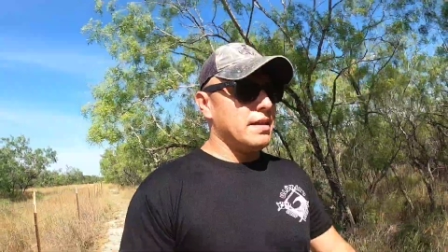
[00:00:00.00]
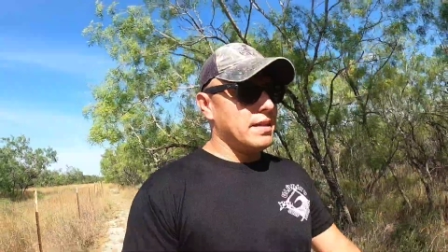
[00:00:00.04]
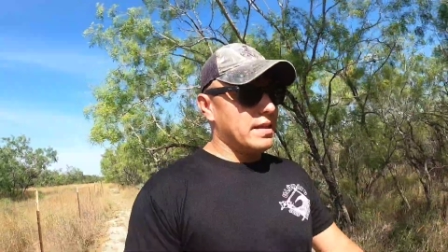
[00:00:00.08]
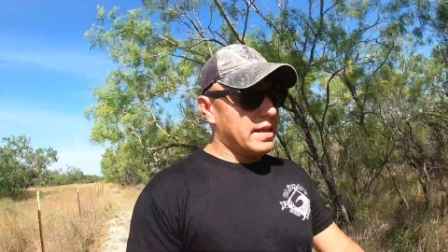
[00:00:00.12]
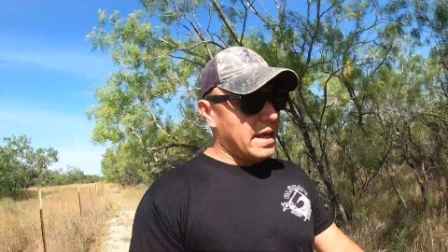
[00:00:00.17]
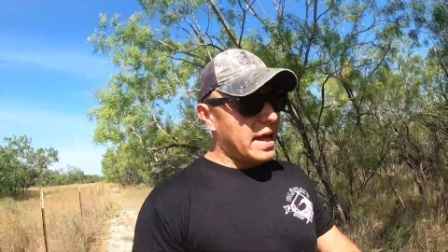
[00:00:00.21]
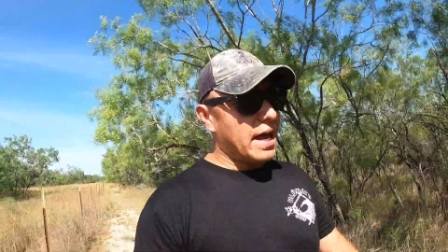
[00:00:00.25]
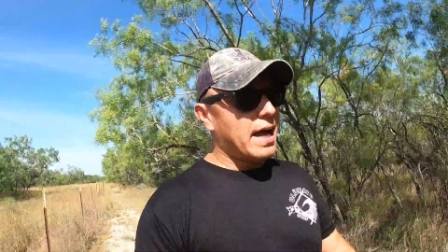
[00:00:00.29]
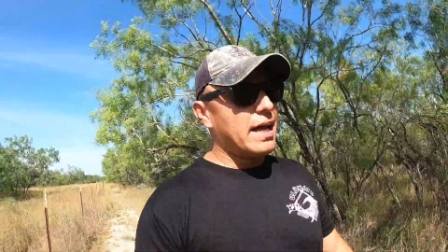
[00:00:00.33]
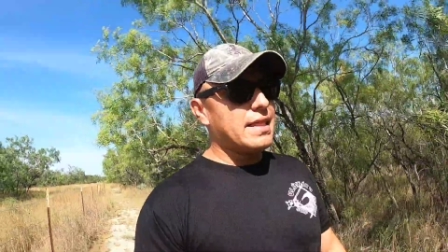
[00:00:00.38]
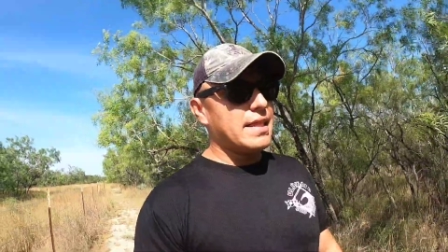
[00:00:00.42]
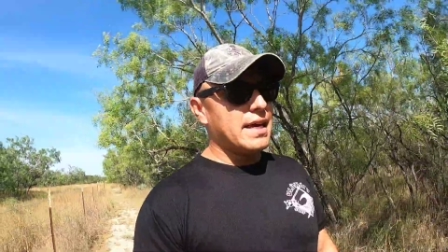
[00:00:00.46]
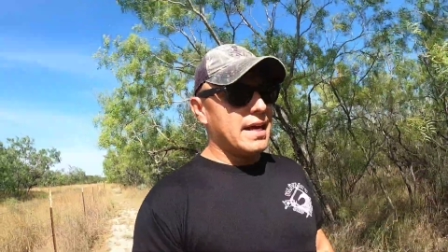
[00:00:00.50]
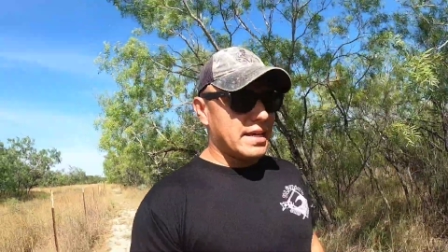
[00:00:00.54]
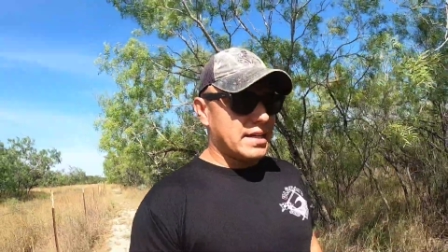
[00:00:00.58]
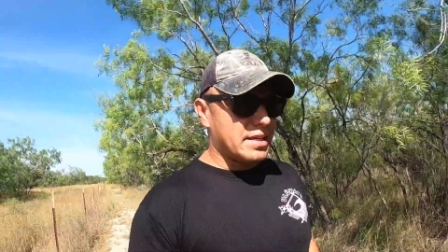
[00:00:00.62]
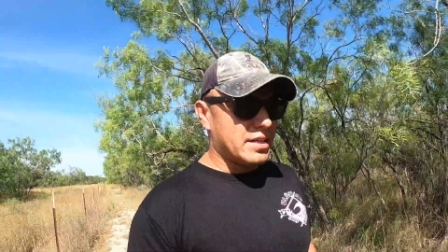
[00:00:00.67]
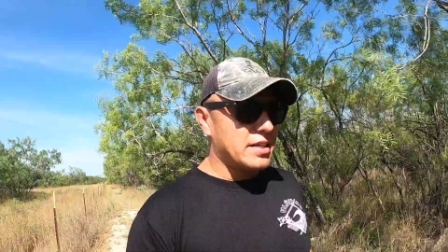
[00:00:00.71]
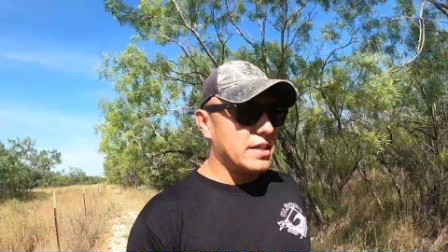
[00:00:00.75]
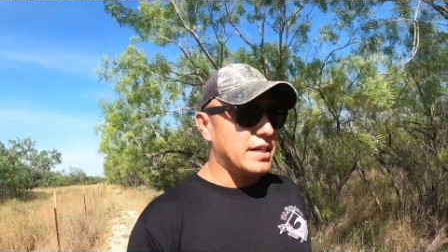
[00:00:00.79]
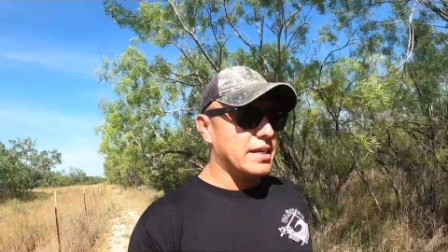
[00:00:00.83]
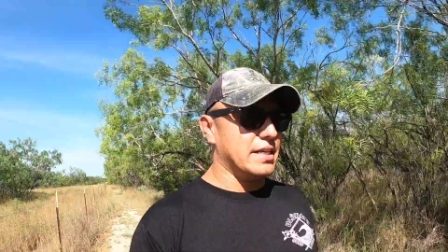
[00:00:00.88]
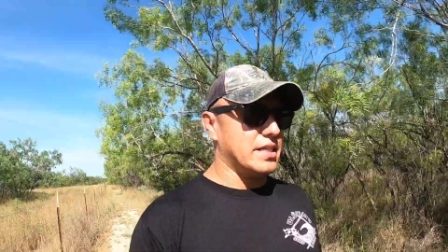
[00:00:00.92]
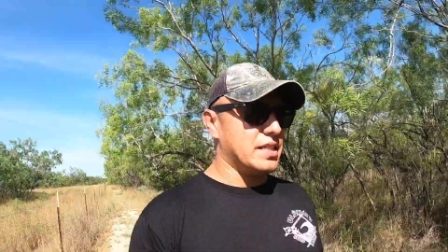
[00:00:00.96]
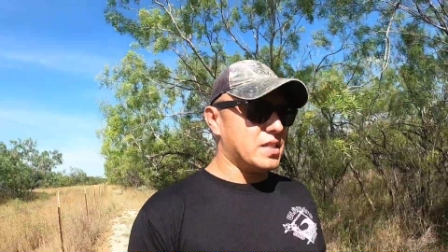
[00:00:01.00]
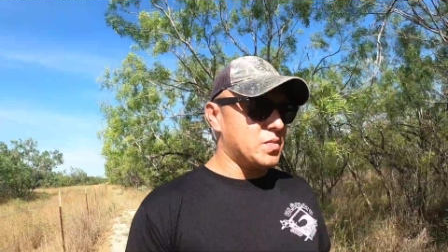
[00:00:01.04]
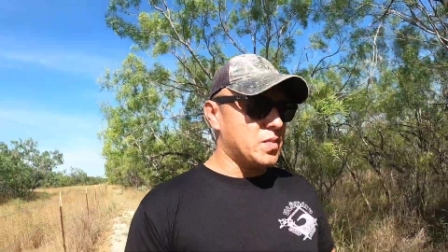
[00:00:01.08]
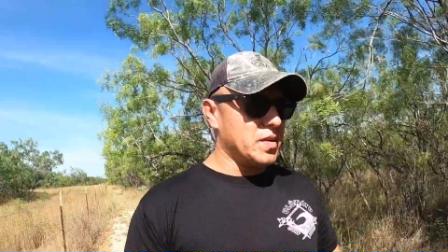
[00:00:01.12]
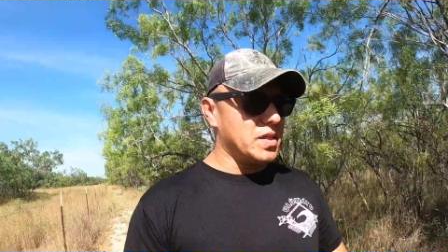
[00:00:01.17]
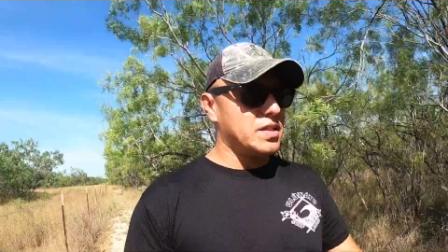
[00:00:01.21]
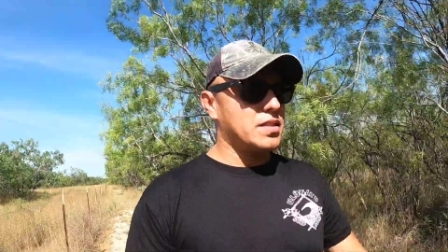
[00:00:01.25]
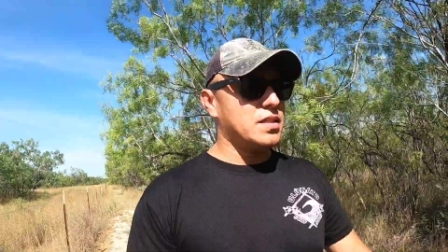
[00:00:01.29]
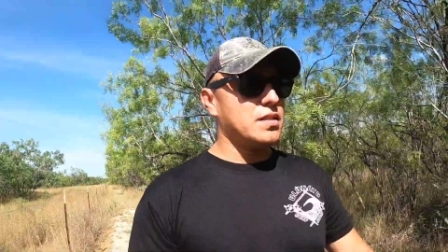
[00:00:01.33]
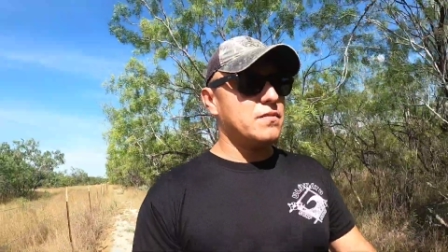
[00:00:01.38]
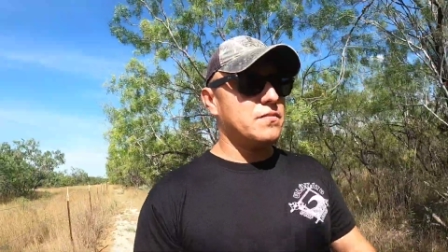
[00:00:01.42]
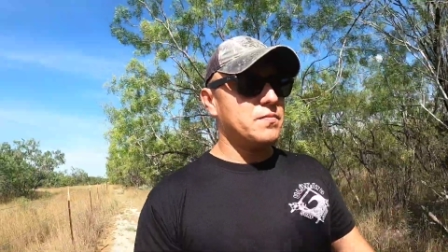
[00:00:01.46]
Yeah, that can get
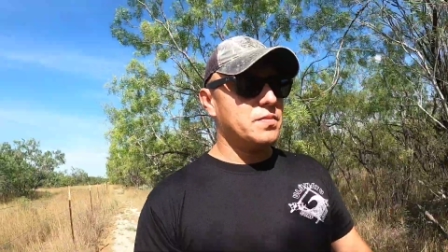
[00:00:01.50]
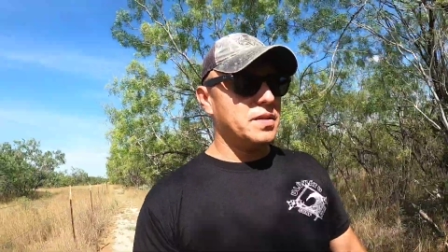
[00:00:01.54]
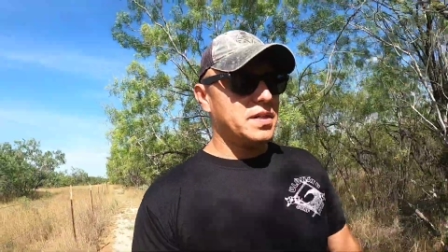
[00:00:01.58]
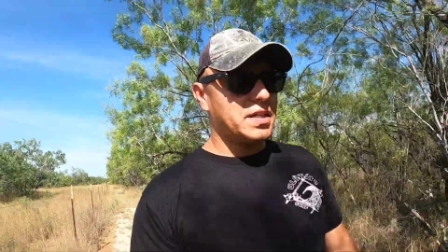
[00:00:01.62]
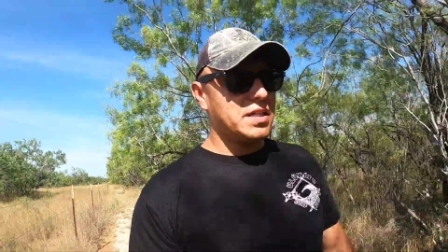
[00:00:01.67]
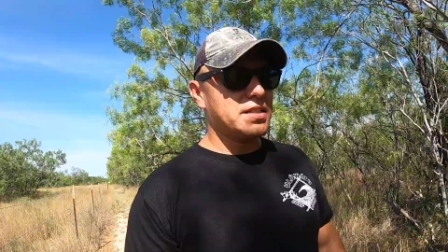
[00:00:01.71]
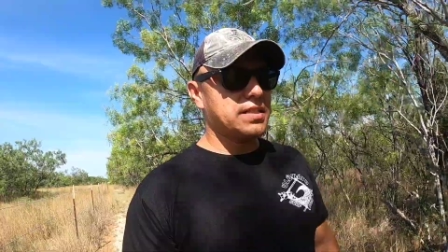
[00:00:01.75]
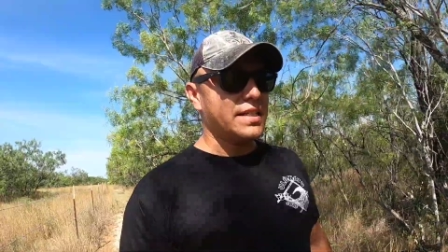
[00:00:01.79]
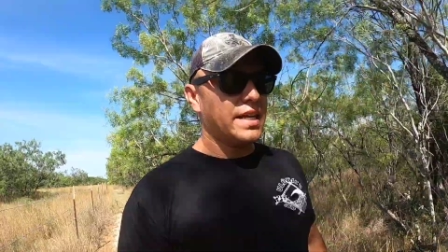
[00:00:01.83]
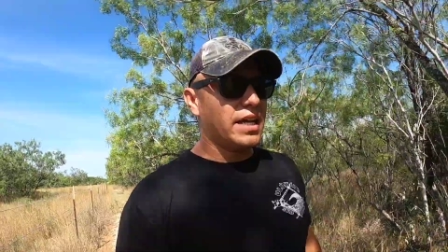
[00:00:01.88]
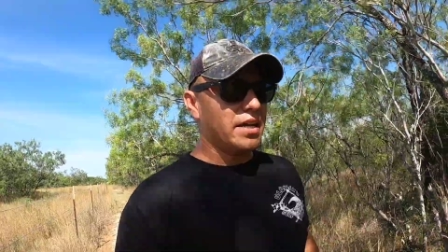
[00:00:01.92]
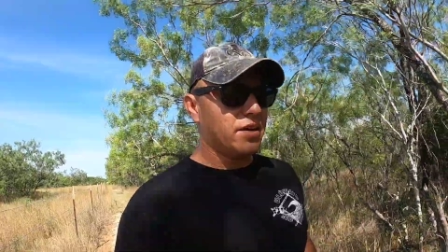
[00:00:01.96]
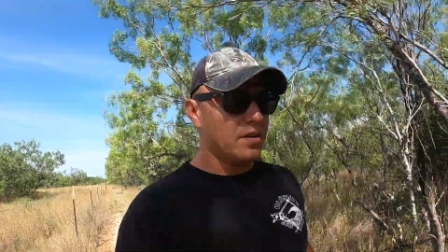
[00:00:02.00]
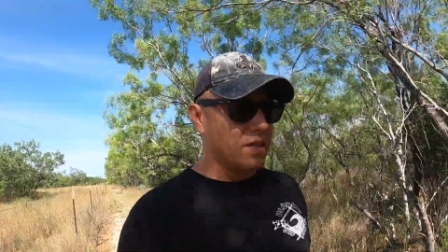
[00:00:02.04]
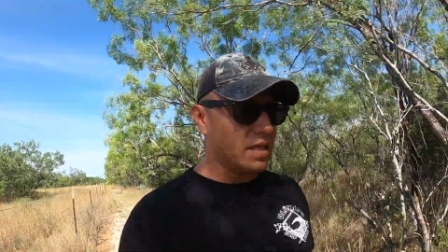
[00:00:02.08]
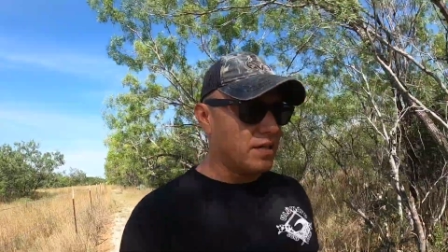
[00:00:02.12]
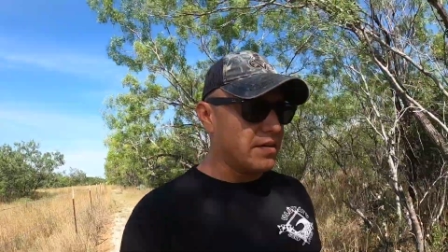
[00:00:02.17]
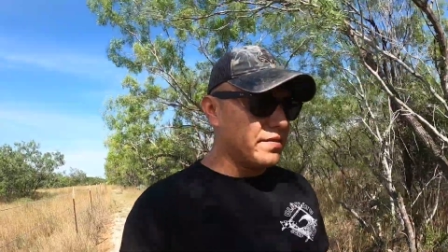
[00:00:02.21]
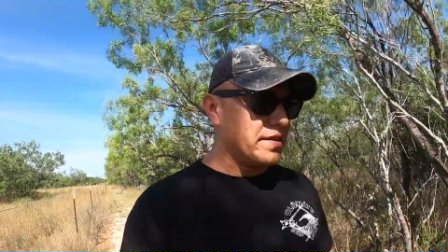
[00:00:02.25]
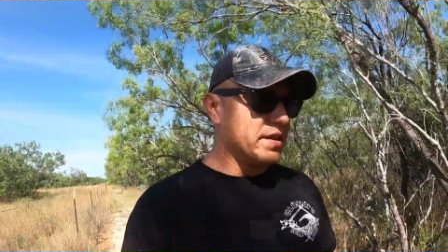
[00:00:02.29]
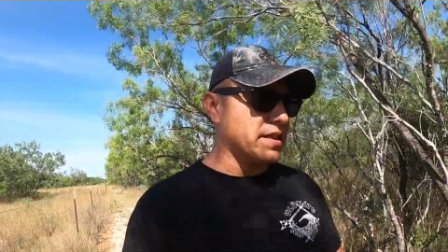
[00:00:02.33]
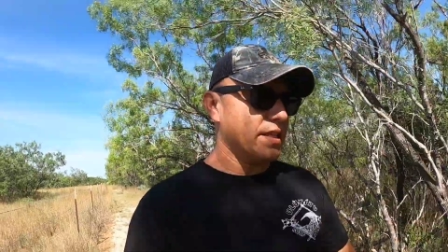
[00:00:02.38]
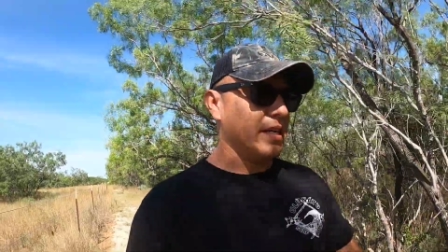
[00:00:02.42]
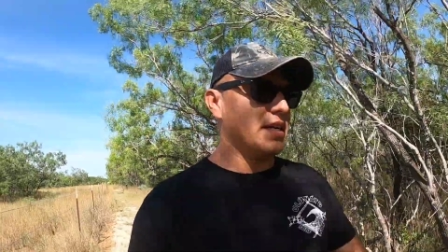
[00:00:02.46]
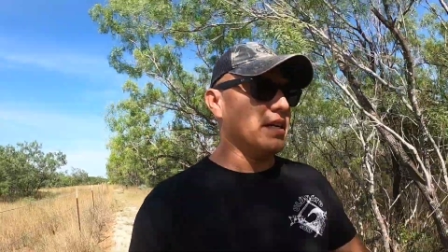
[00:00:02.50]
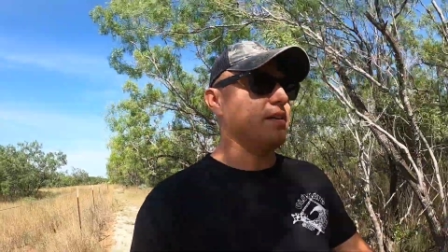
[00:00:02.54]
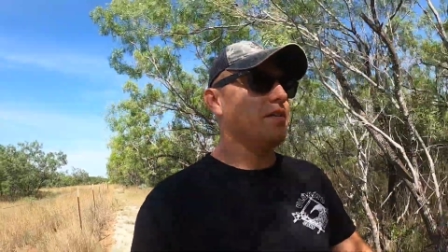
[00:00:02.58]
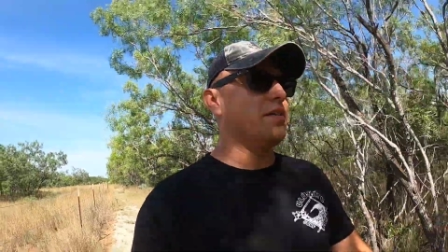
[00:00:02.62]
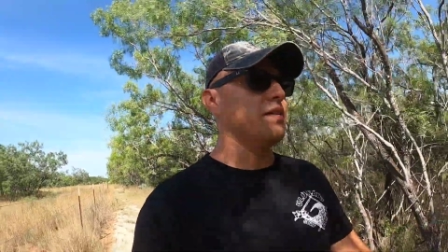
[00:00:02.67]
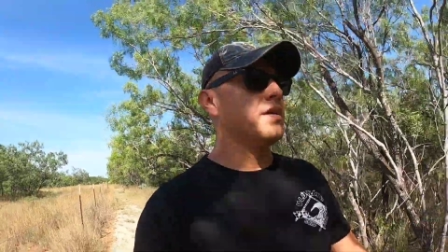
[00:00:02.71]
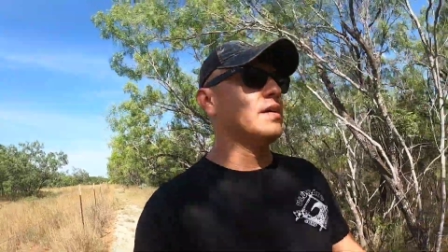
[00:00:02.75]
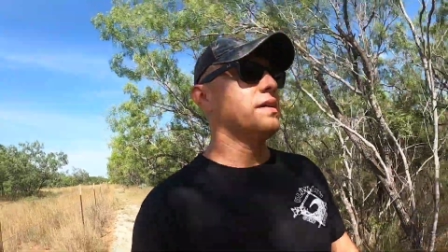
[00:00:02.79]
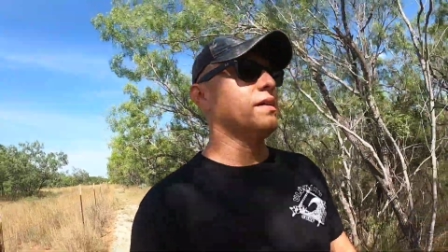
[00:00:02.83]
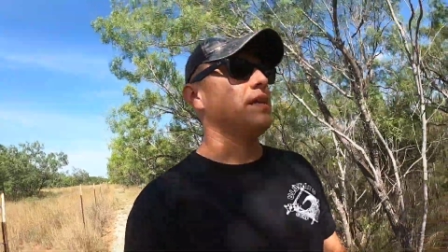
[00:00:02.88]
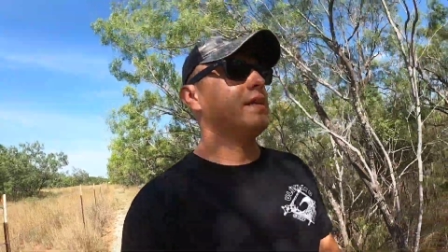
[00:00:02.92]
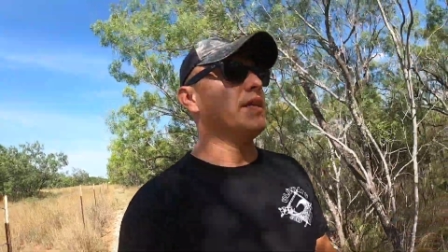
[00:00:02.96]
expensive because now you're living there.